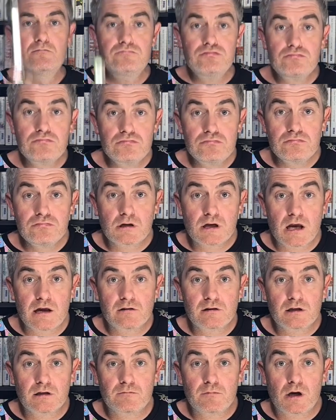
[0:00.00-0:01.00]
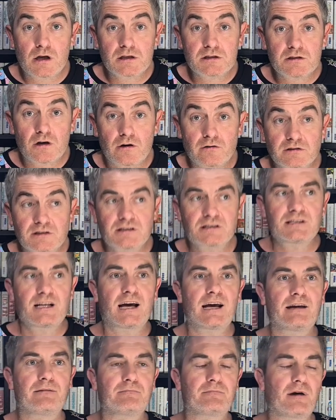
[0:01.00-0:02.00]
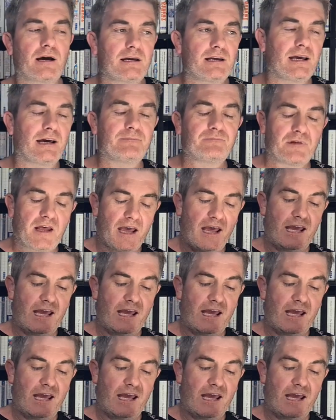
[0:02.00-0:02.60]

I can't think of Miley Cyrus's name, but yeah.